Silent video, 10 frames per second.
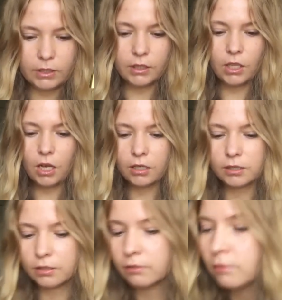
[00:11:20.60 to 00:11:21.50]
the
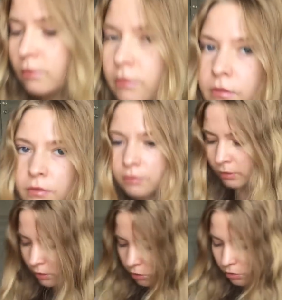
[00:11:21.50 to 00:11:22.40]
locks
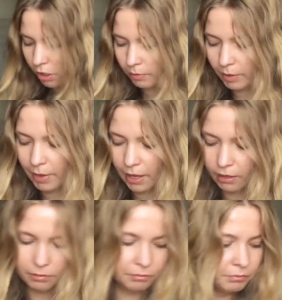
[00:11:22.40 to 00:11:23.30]
to lock my
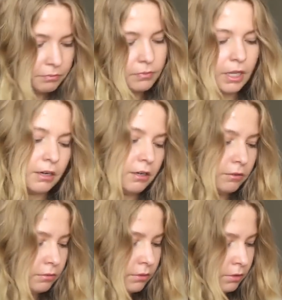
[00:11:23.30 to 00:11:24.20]
bag. I don't
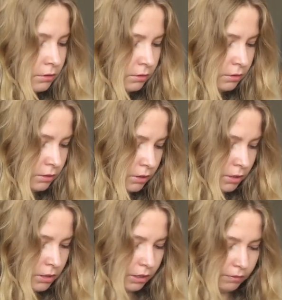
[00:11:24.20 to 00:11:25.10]
know.
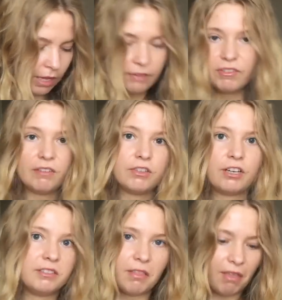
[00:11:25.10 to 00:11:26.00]
I never
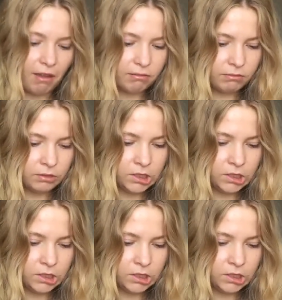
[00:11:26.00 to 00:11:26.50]
had done that.